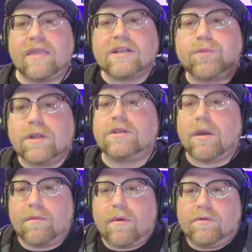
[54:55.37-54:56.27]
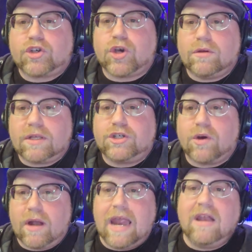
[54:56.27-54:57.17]
That's what shows that
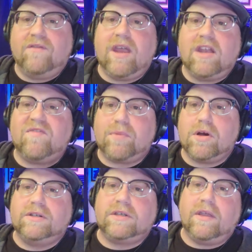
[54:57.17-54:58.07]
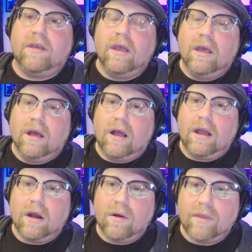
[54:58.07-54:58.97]
you're an innovative person,
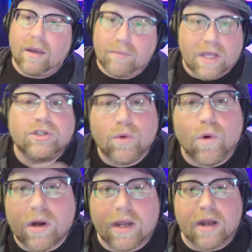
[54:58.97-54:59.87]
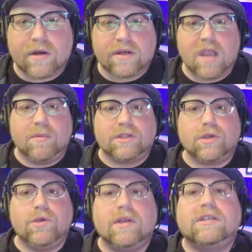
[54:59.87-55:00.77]
you know, and that because you work in entertainment,
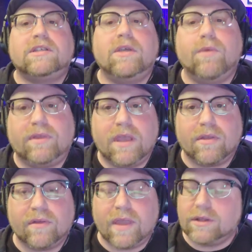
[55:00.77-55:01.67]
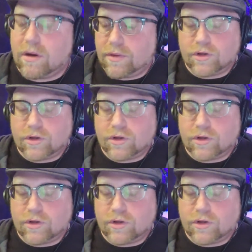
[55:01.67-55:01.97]
so you can see what the other things are.